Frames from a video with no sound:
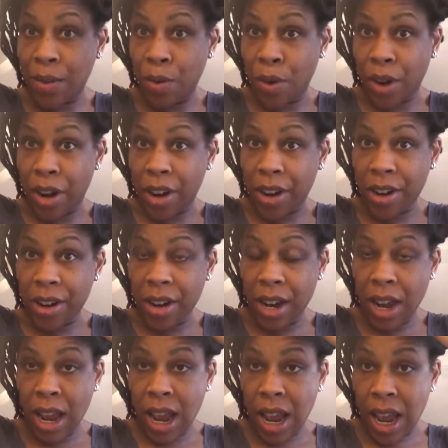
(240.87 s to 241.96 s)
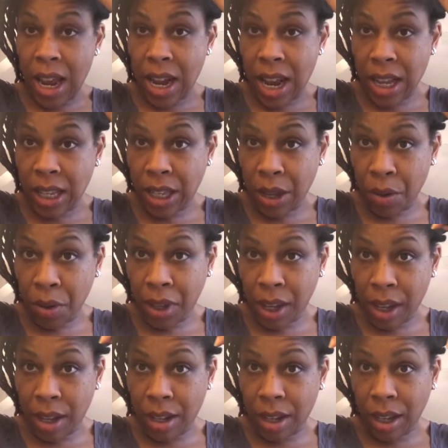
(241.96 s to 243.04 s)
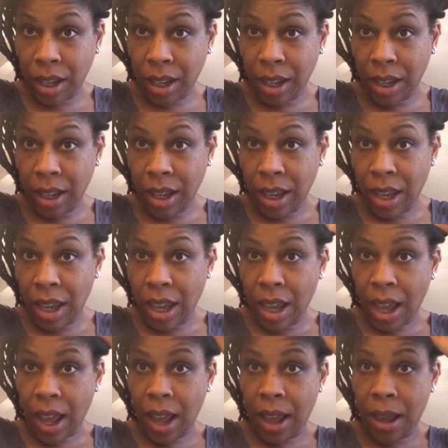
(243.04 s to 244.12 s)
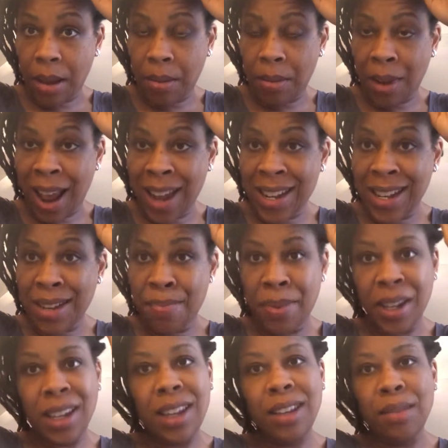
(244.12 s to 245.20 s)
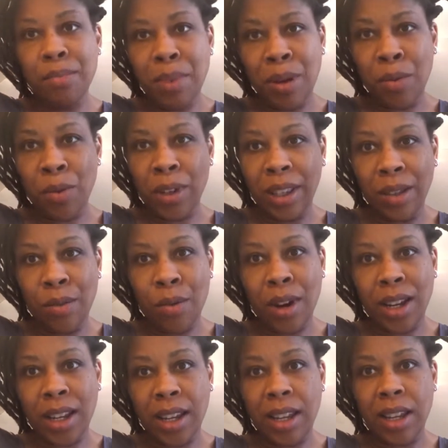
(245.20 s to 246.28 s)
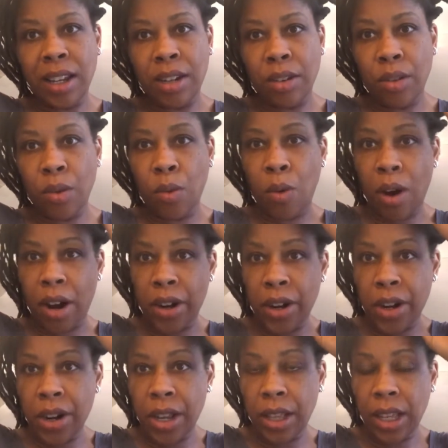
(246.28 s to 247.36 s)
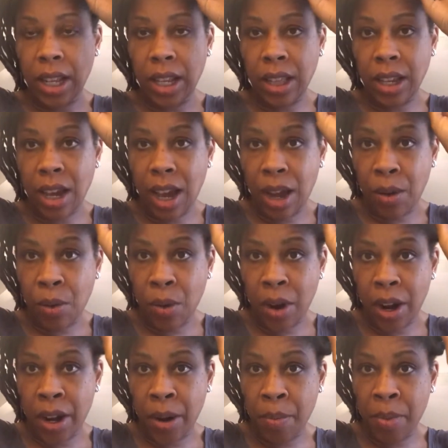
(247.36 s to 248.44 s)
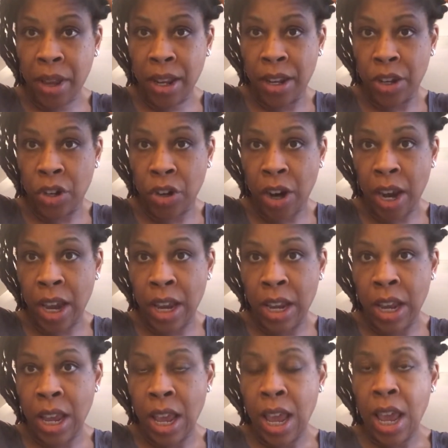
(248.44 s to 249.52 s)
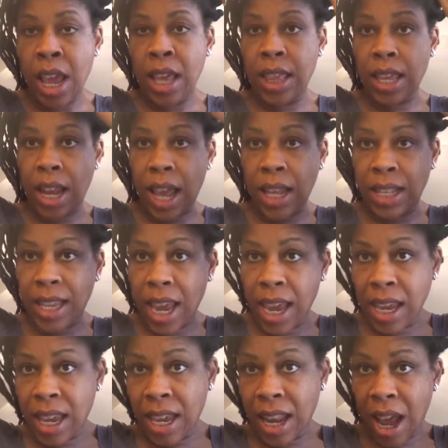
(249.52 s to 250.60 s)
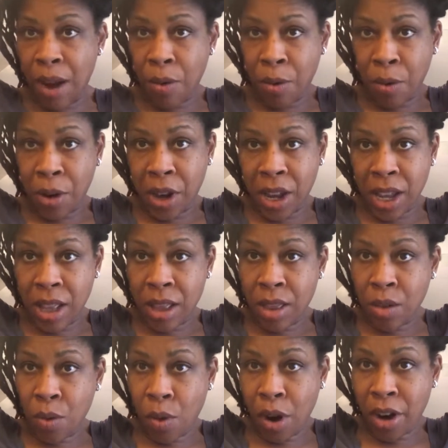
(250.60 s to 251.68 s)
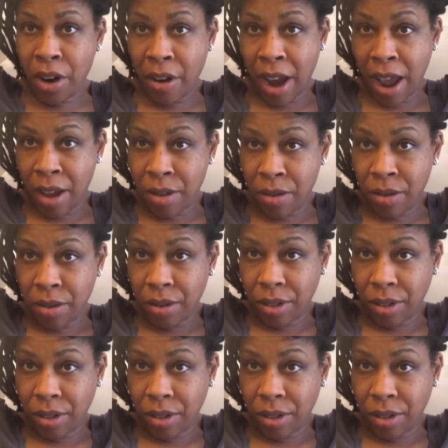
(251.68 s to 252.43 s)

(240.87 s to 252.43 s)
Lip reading: water, and I soak it. Not dipping it, but really running it under the water and letting the hot water penetrate. Then I take it, I wring the water out,